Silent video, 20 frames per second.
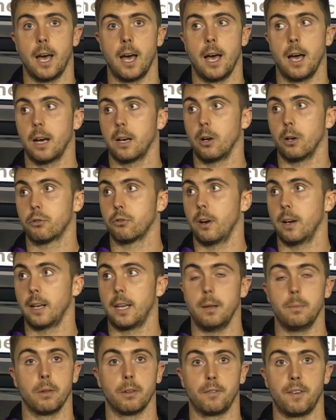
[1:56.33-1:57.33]
Uh, got to try
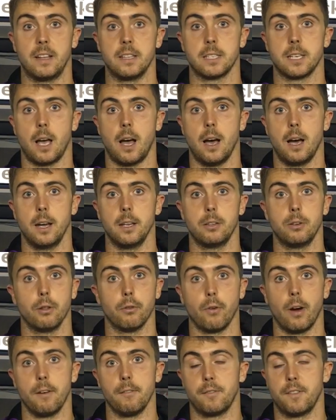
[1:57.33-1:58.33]
and keep the defence high, do
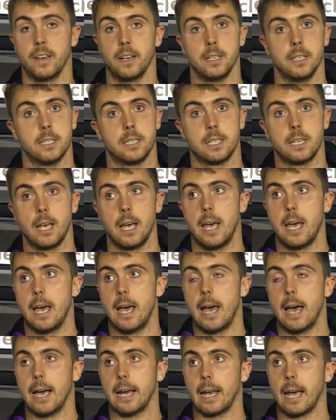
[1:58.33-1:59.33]
the right things.
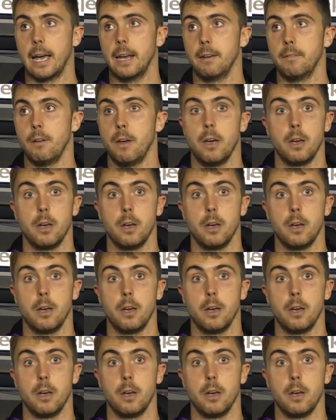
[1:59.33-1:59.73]
Again,